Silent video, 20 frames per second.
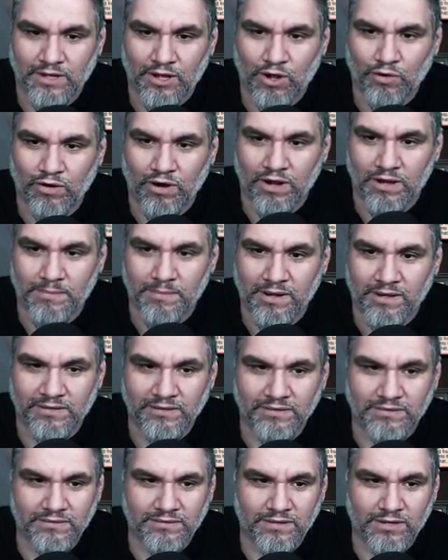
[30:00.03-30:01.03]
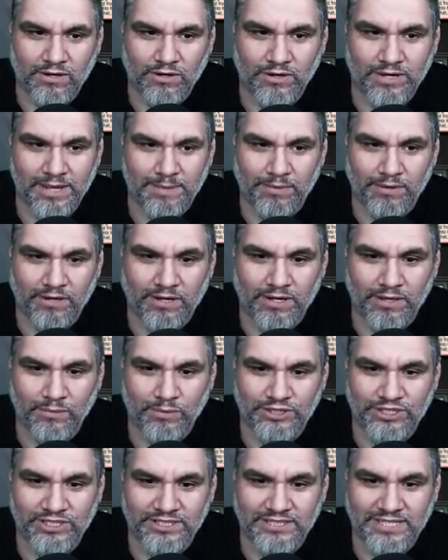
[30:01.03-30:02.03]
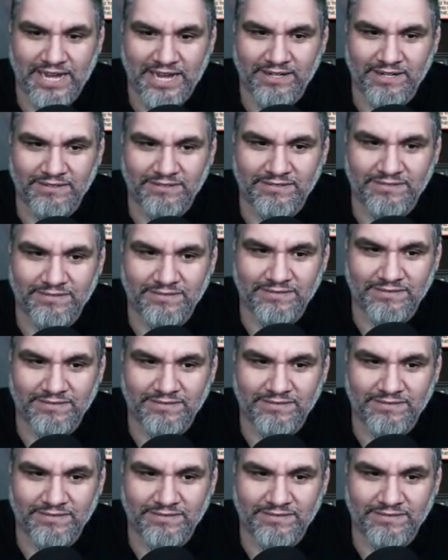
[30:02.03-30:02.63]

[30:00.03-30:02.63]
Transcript: All right, Michael. I'll get behind what you're saying.